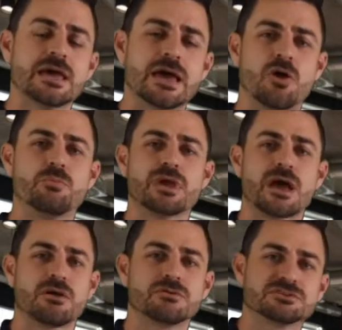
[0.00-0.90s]
help you
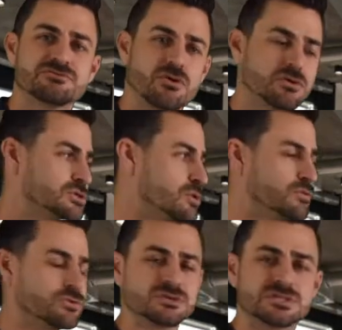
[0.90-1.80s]
out as far as
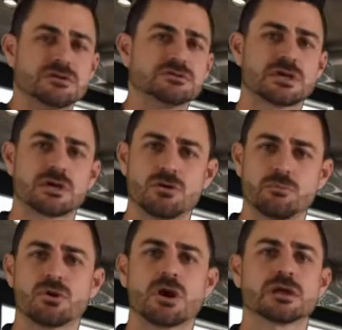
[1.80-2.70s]
going through the sales cycle,
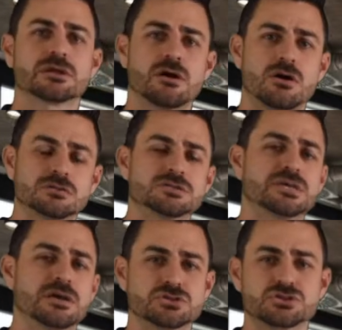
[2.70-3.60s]
product knowledge,
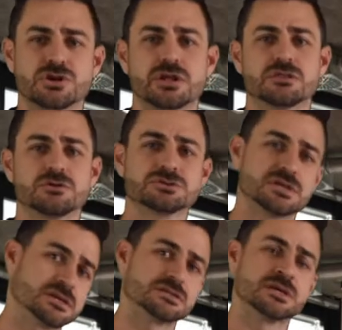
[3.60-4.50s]
sales training, those
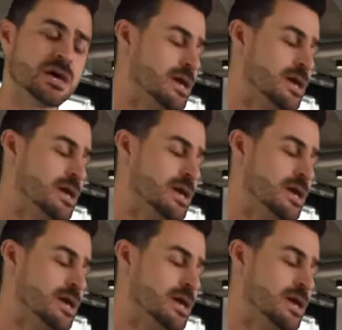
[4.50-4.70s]
things.